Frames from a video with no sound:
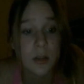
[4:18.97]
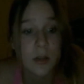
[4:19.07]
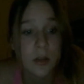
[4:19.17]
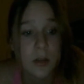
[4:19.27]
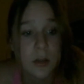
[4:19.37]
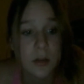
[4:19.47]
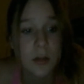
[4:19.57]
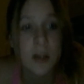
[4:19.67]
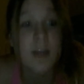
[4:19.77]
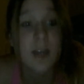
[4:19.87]
Looks
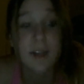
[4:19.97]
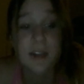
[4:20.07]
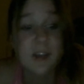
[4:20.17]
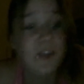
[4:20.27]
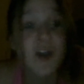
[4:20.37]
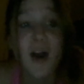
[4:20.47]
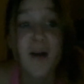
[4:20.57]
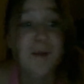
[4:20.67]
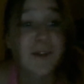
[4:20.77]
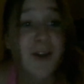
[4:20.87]
so. That's Ew.
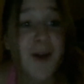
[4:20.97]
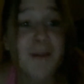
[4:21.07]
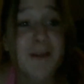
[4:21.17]
stop, stop,